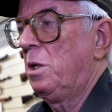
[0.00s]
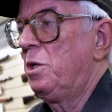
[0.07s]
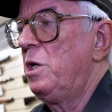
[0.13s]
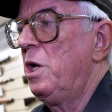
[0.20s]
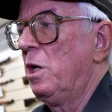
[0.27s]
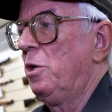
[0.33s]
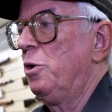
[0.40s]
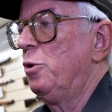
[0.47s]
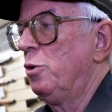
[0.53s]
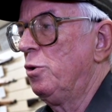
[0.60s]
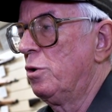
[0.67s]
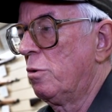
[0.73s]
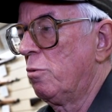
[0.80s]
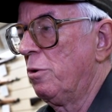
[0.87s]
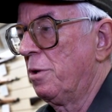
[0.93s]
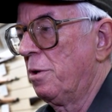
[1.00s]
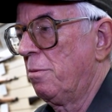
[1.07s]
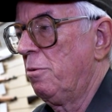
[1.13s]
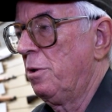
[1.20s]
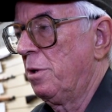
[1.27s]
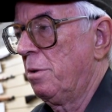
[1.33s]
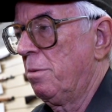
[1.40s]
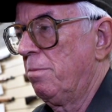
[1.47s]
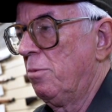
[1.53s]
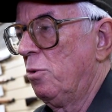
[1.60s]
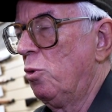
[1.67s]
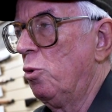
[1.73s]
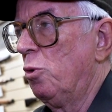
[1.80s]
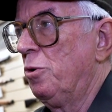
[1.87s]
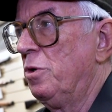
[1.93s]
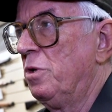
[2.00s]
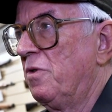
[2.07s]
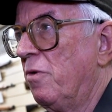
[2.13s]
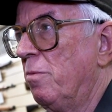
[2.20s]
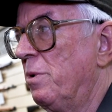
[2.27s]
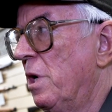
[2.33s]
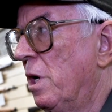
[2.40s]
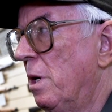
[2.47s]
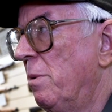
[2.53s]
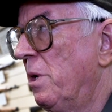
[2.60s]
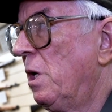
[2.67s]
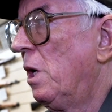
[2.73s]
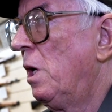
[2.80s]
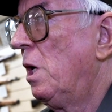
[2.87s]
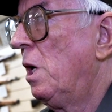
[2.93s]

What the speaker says: deluged with orders from the army,